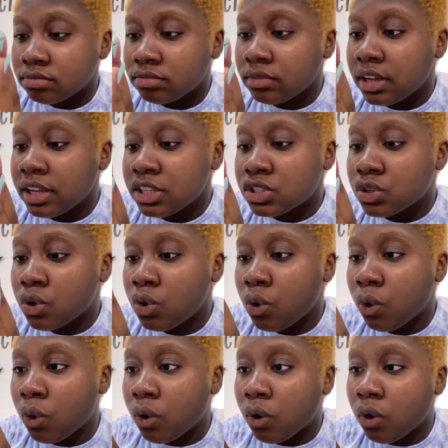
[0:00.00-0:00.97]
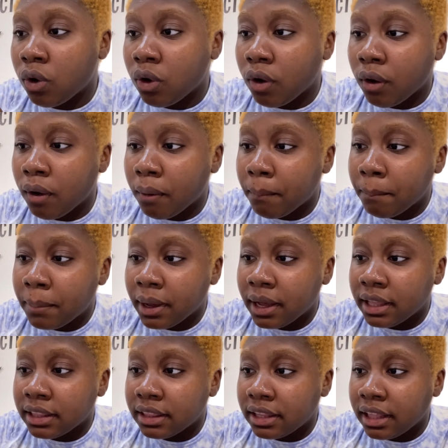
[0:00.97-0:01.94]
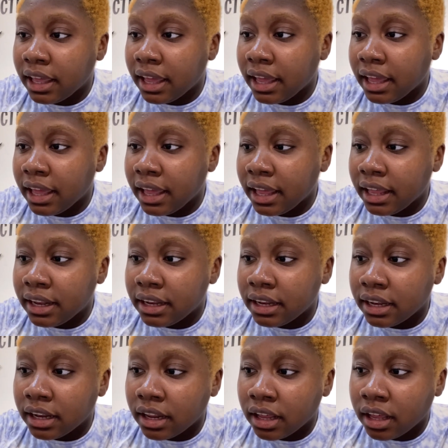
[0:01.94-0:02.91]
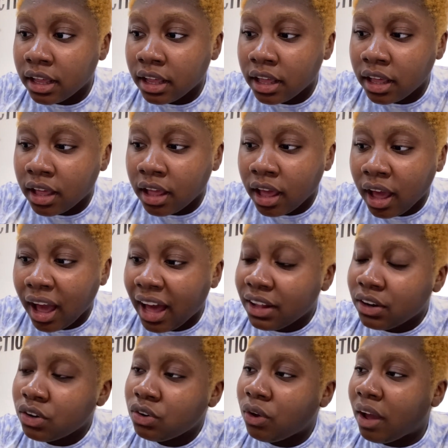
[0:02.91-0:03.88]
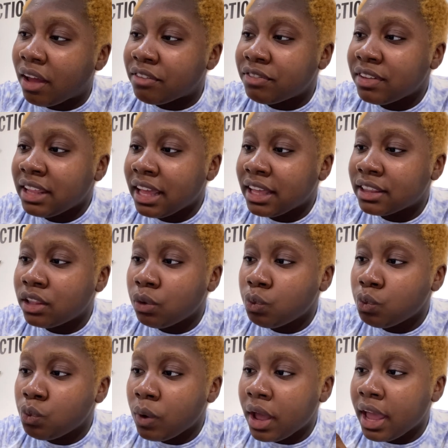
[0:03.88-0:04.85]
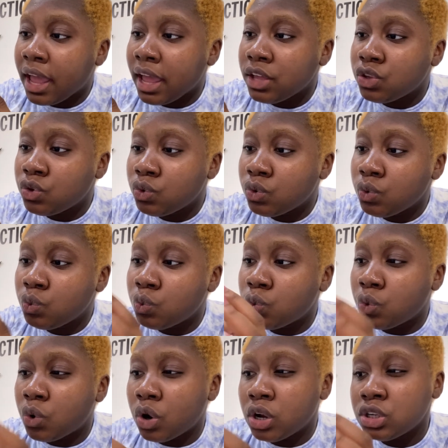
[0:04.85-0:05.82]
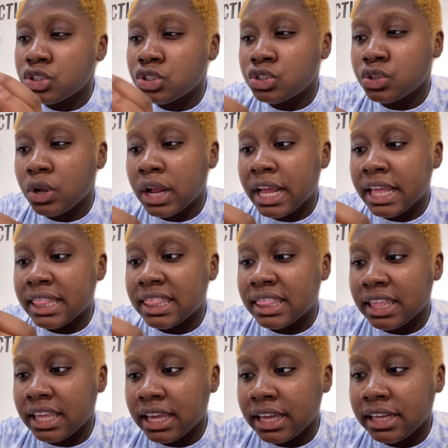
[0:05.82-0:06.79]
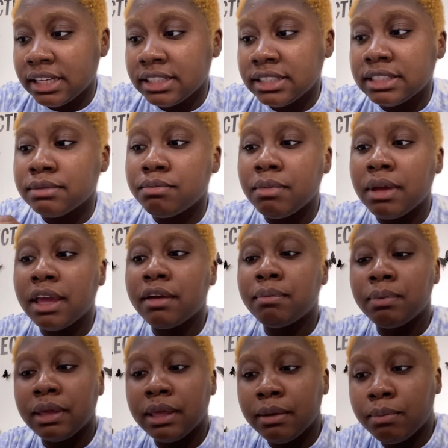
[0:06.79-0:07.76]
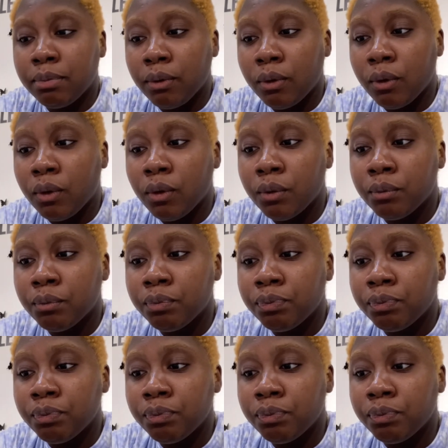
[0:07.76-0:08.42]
is cool, but then I don't know, I feel like the way you word certain things make people